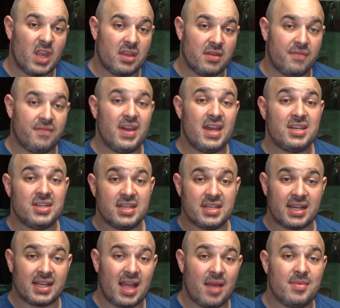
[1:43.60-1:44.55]
fish is
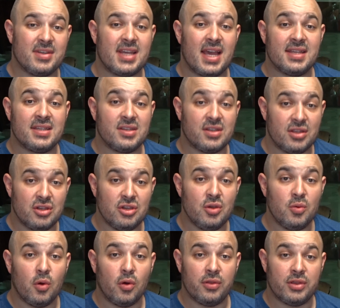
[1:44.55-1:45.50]
acclimatising to the
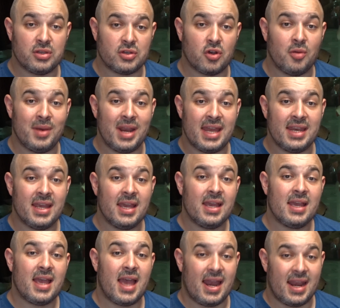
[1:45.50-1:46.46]
new water that's coming in.
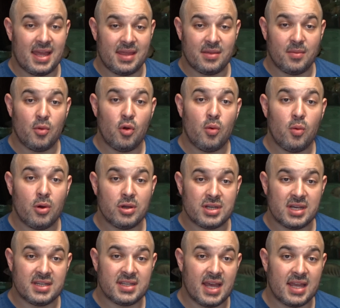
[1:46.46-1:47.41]
And the more water
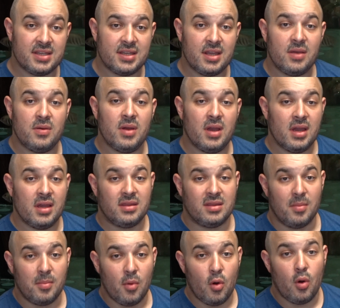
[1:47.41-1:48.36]
changes that I do,
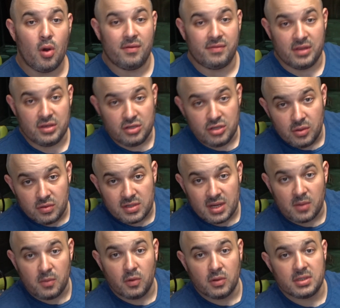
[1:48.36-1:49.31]
the more of the new
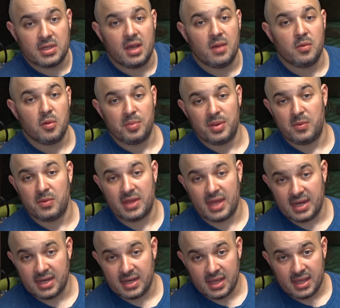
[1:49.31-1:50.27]
tank water will be
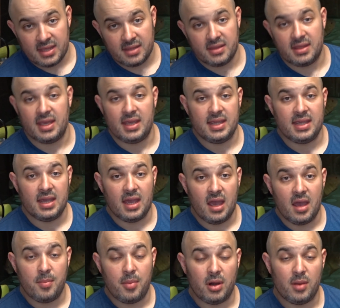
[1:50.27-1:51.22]
within the
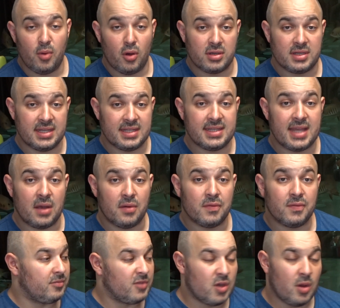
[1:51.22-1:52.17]
poly box itself.
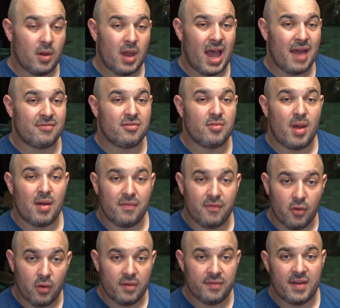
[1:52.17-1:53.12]
So after about
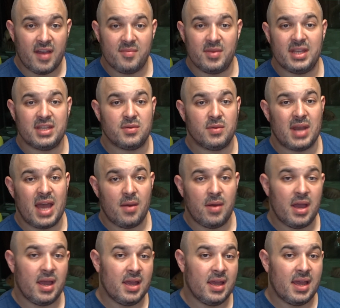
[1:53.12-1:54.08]
45 minutes to an
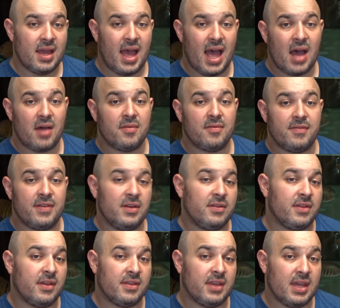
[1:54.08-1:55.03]
hour, I'll feel
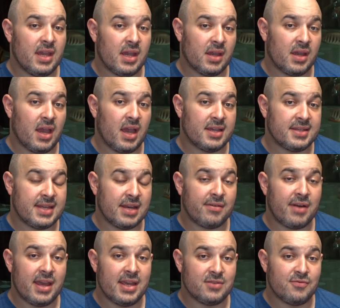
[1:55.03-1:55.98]
that the
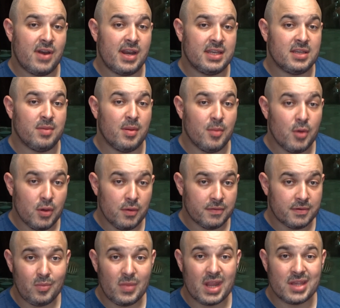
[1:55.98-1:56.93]
Stingray is ready to be
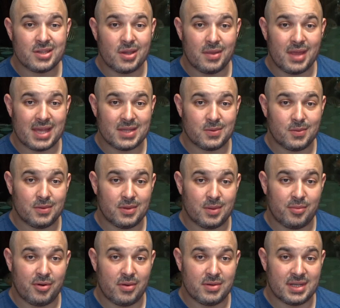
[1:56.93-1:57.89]
moved, so that's the
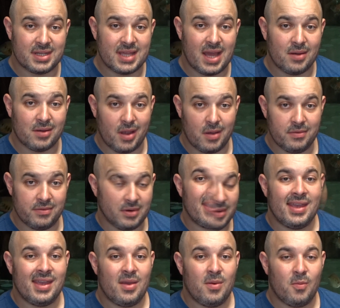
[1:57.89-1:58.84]
process that I'll go
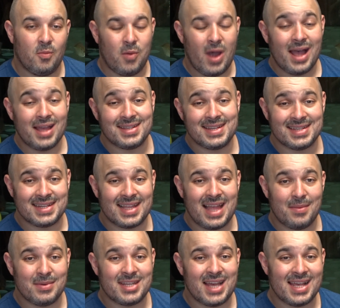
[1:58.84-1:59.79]
through. Whilst it's
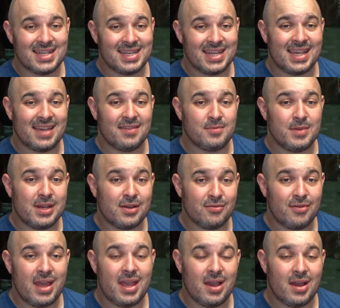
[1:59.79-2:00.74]
acclimatising, it gives me
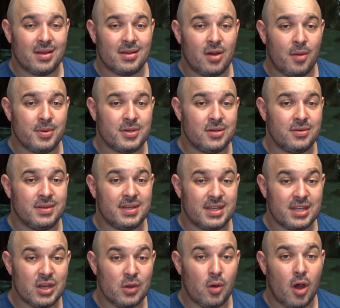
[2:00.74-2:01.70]
great opportunity
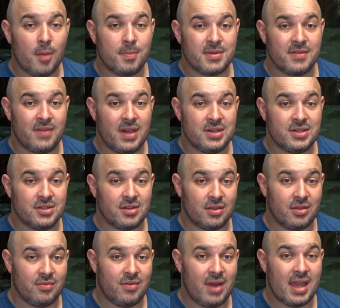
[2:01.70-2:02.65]
to do observations
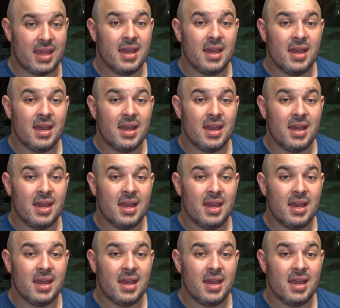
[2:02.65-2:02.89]
on the ray.